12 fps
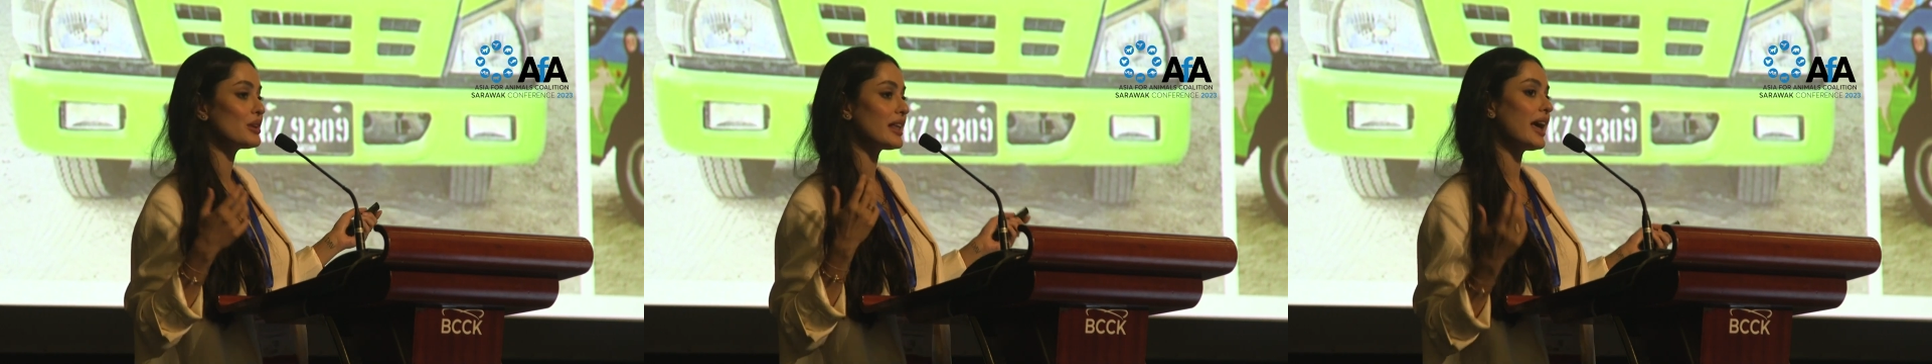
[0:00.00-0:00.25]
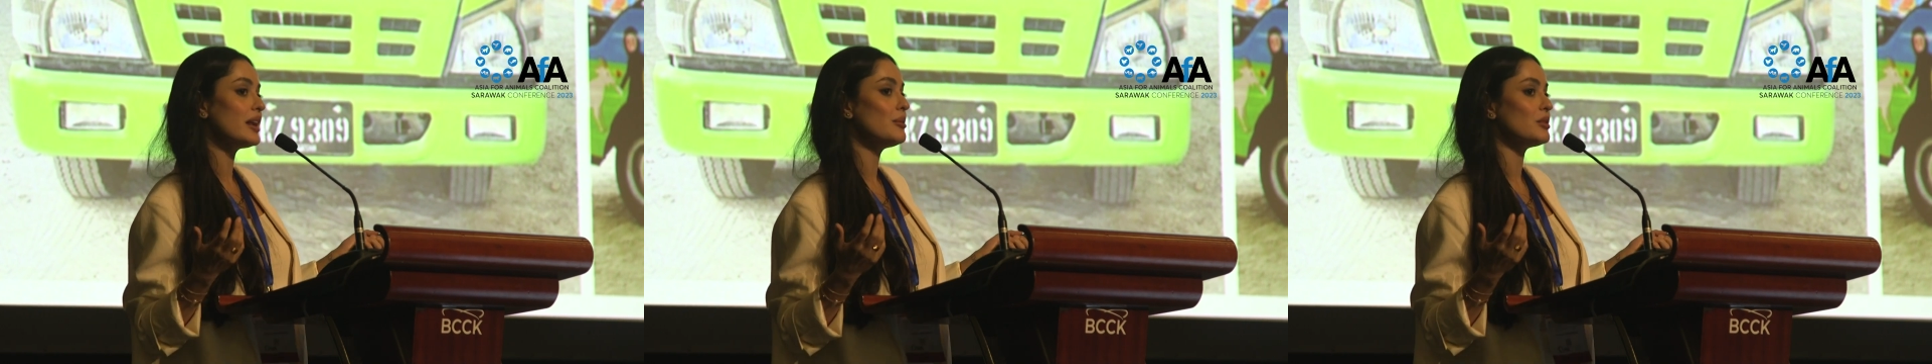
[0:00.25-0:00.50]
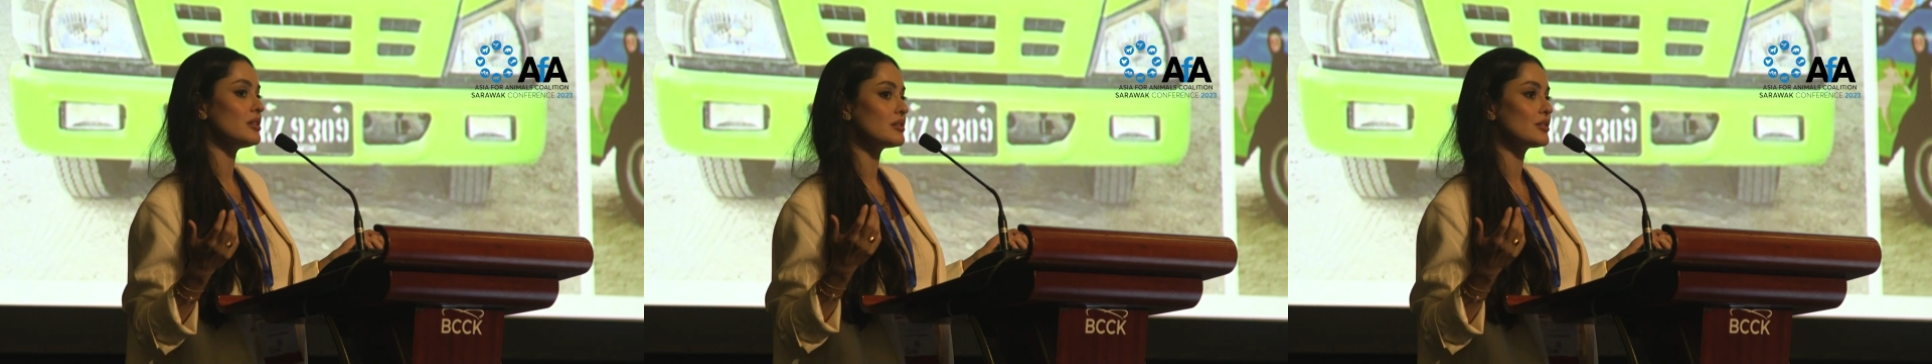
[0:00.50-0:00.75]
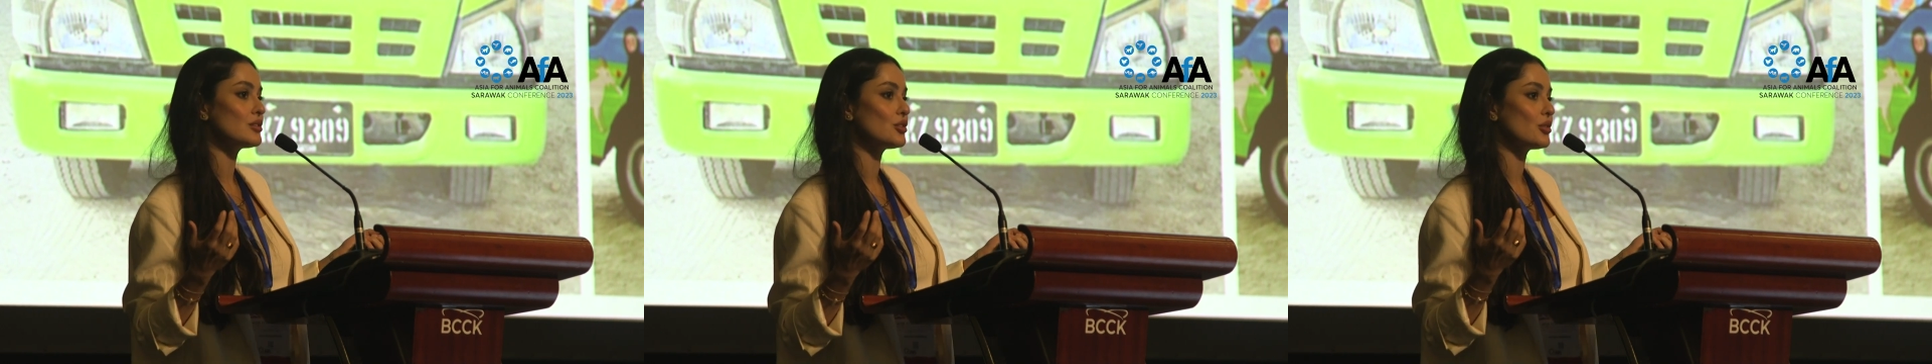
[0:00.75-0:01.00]
with
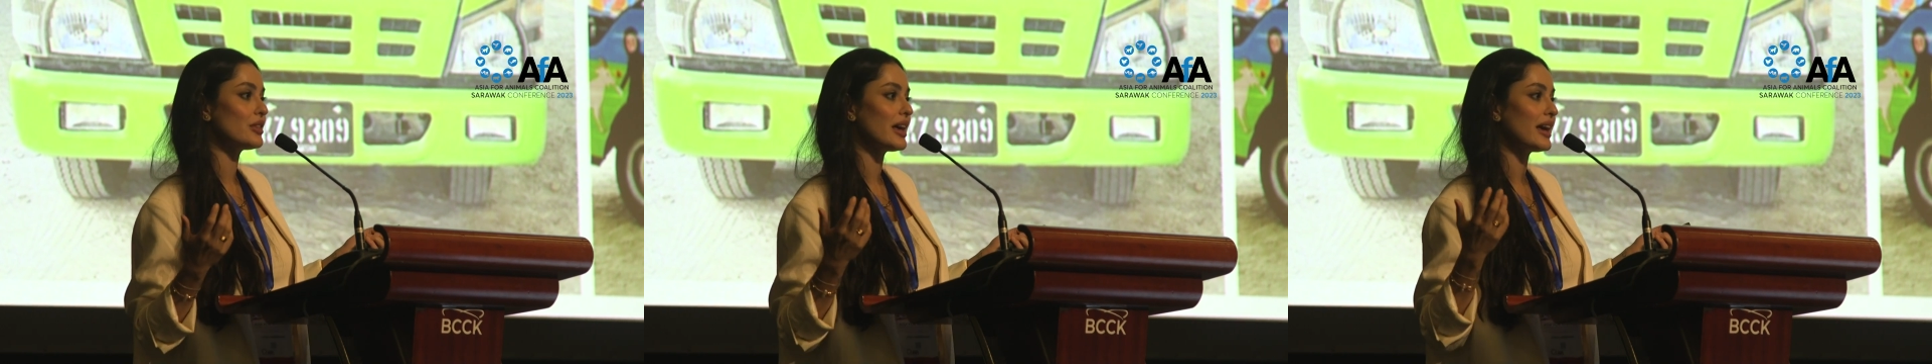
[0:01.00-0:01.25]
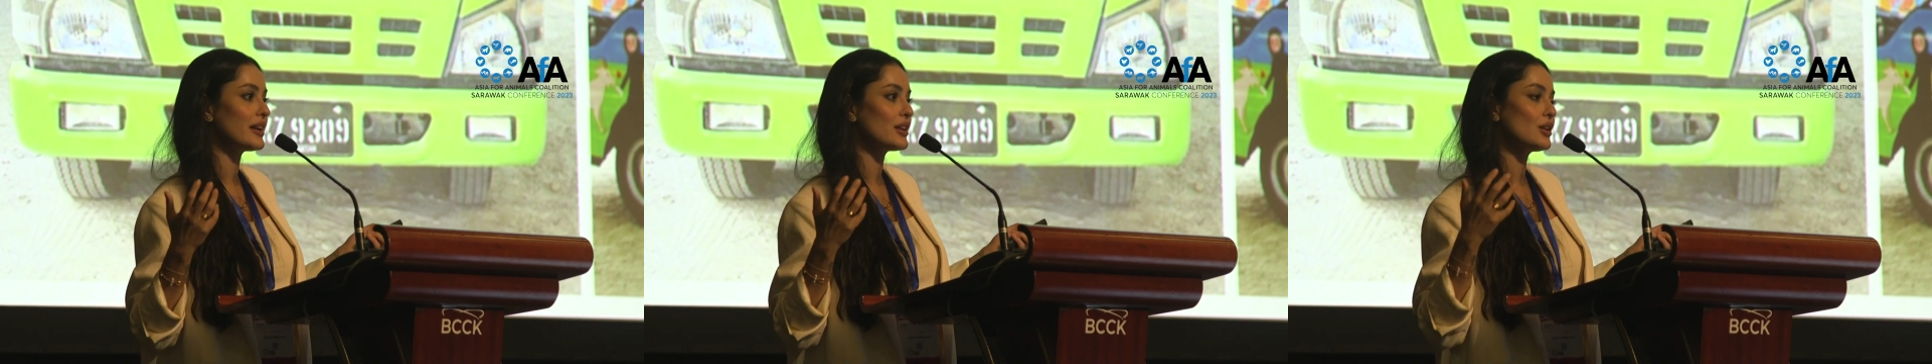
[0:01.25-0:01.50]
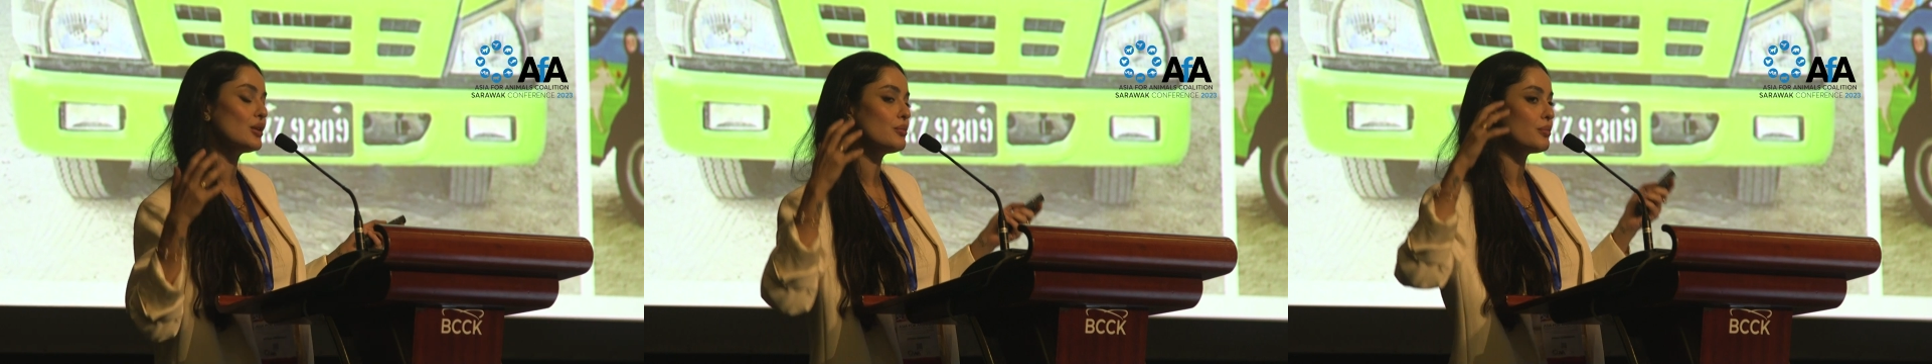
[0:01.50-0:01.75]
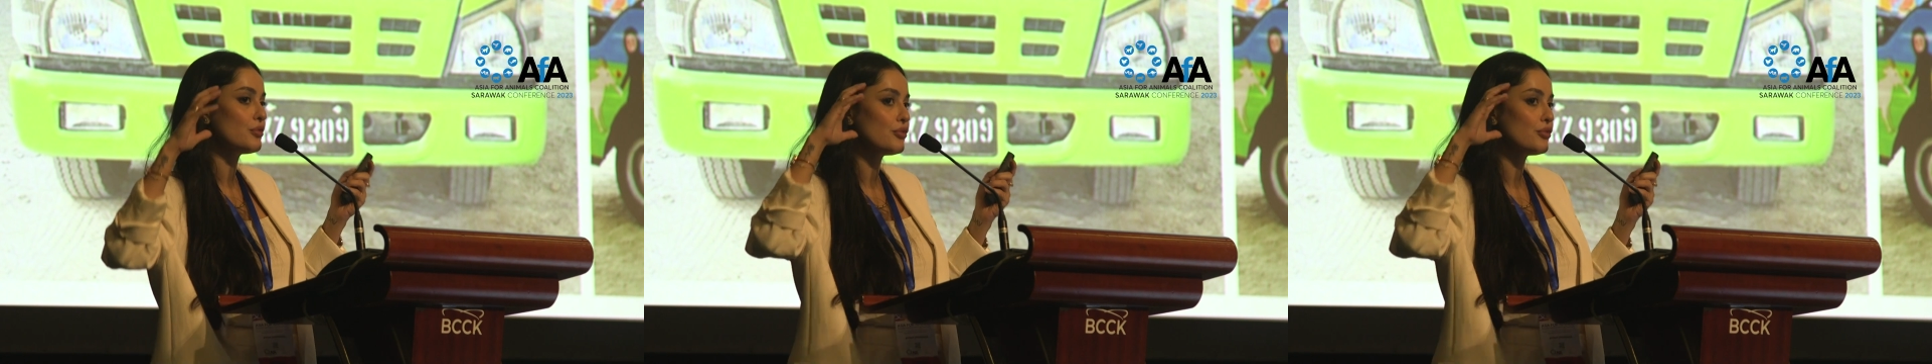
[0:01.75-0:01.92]
animals so that, you know,